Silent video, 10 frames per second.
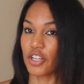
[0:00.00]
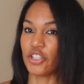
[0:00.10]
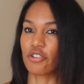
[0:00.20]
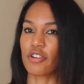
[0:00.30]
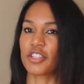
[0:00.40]

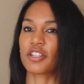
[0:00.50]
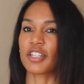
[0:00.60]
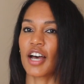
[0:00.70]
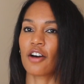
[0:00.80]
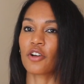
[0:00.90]
you create the
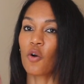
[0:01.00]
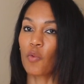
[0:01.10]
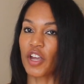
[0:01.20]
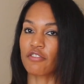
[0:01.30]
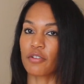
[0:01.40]
cloud
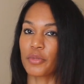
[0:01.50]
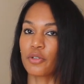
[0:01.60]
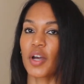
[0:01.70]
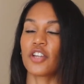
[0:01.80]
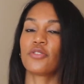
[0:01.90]
away from
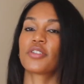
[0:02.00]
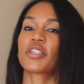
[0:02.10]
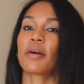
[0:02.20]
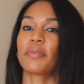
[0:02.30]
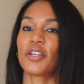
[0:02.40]
you and you
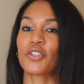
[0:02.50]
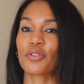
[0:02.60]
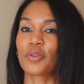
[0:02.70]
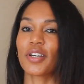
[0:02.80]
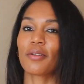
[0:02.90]
step
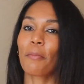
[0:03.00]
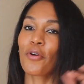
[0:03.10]
into it.